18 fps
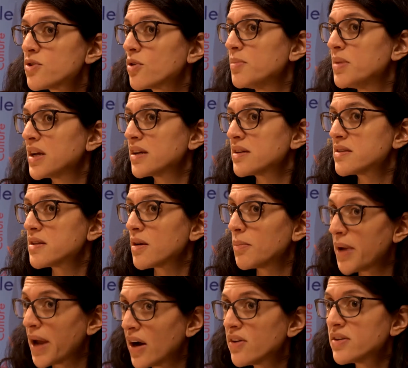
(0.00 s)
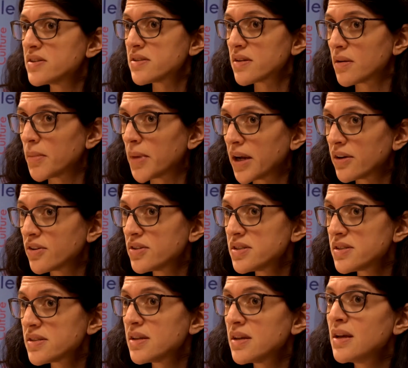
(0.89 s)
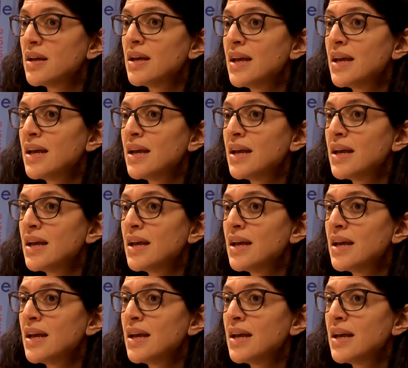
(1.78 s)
or because their parents are migrants,